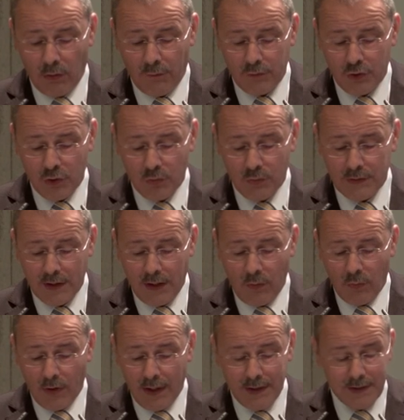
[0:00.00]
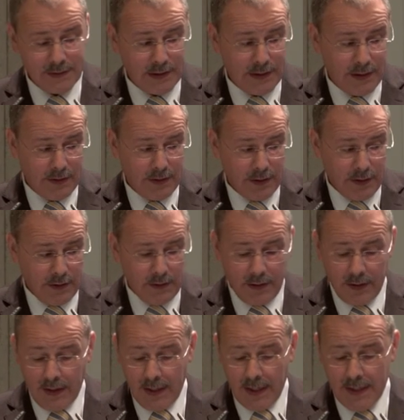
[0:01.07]
of choosing wisely
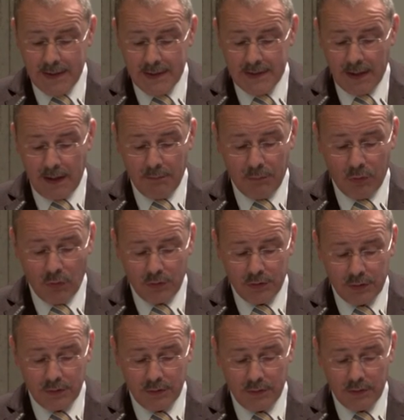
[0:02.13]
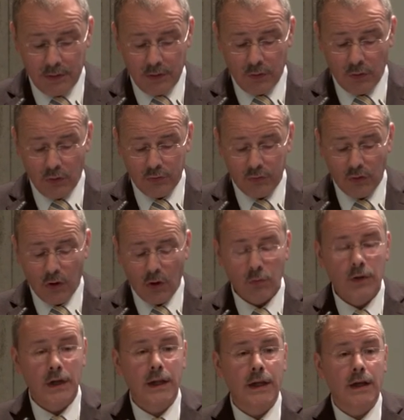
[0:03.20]
is important, not
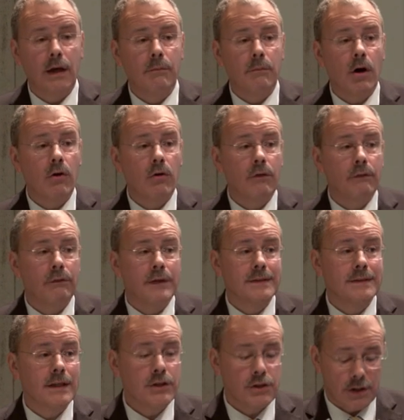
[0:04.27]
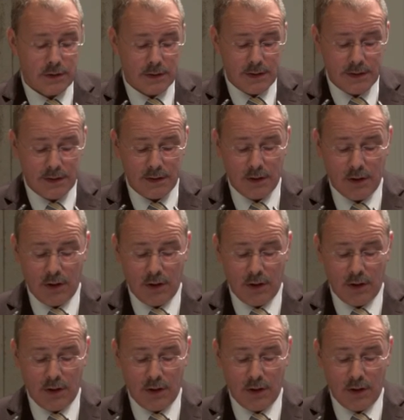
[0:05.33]
only among physicians,